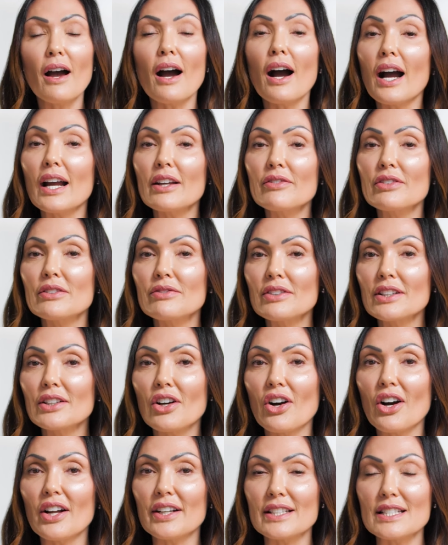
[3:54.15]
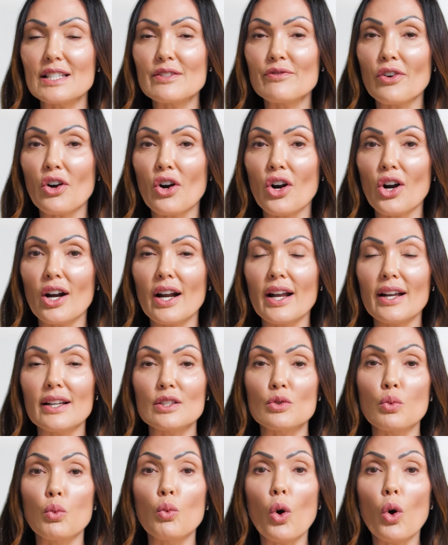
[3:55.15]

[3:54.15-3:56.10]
I've even gone as far as